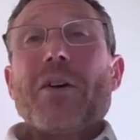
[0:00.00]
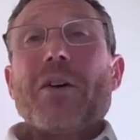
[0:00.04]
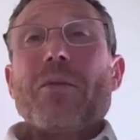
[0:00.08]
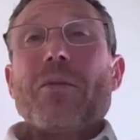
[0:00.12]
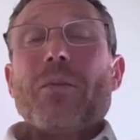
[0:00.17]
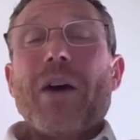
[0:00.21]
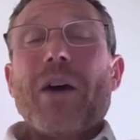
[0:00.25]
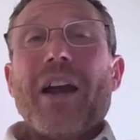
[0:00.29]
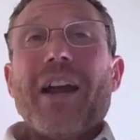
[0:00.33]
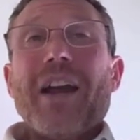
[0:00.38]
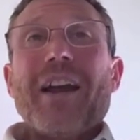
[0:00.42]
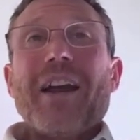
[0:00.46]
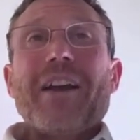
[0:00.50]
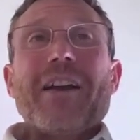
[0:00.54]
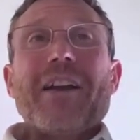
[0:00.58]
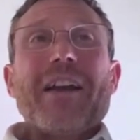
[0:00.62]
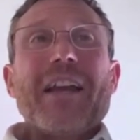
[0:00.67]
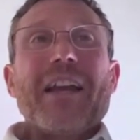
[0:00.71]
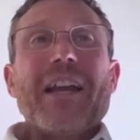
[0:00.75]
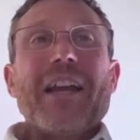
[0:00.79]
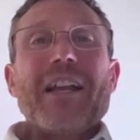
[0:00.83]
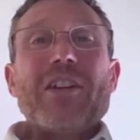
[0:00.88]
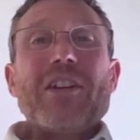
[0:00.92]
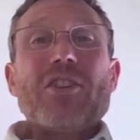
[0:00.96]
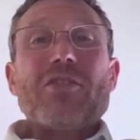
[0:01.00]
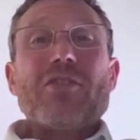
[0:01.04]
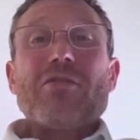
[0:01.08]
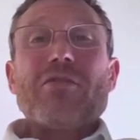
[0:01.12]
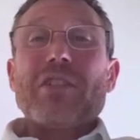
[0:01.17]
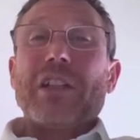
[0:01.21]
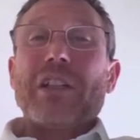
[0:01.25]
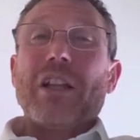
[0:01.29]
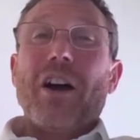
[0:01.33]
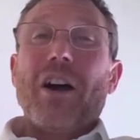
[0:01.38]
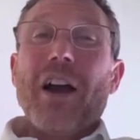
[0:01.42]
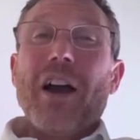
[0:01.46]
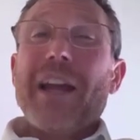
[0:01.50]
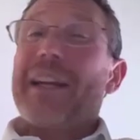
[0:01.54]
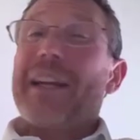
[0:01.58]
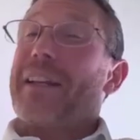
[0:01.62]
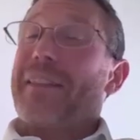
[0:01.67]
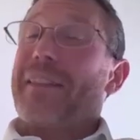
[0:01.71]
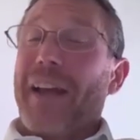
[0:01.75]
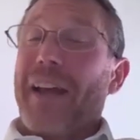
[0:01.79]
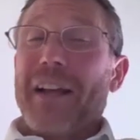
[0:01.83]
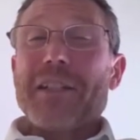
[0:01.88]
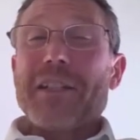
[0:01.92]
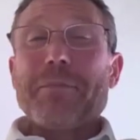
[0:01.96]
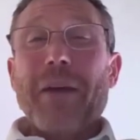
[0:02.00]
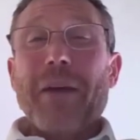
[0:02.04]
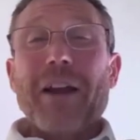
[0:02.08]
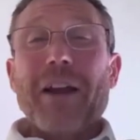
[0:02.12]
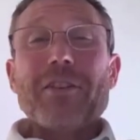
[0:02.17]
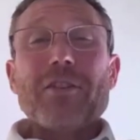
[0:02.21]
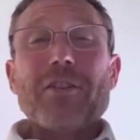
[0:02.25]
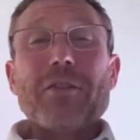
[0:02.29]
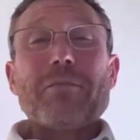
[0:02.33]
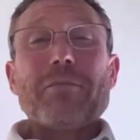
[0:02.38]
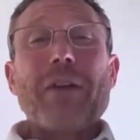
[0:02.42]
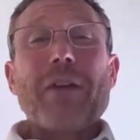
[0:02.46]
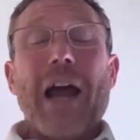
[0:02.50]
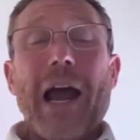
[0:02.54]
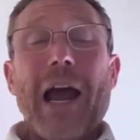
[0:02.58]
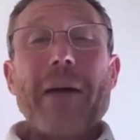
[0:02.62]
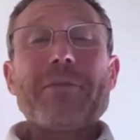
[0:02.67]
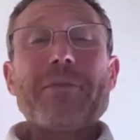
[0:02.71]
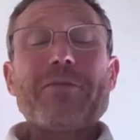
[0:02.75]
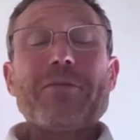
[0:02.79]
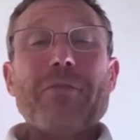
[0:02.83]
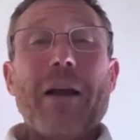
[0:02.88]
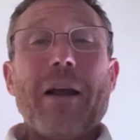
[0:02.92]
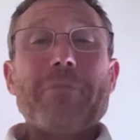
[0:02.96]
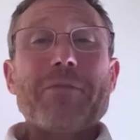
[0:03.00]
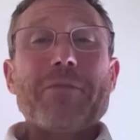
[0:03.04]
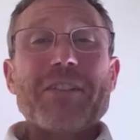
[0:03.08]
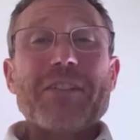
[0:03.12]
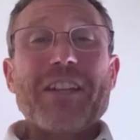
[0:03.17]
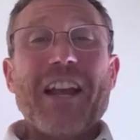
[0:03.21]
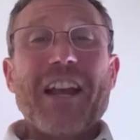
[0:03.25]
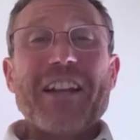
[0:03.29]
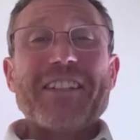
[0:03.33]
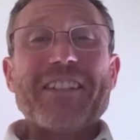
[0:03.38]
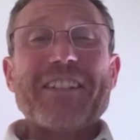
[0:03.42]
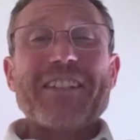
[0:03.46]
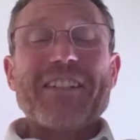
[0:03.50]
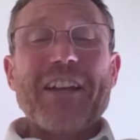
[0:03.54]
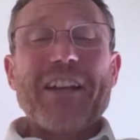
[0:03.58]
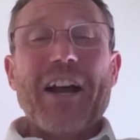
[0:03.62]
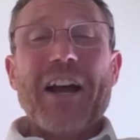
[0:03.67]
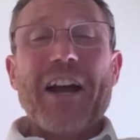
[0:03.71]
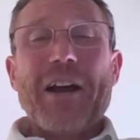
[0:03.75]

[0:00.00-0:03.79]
where each line in that spectrum perhaps represents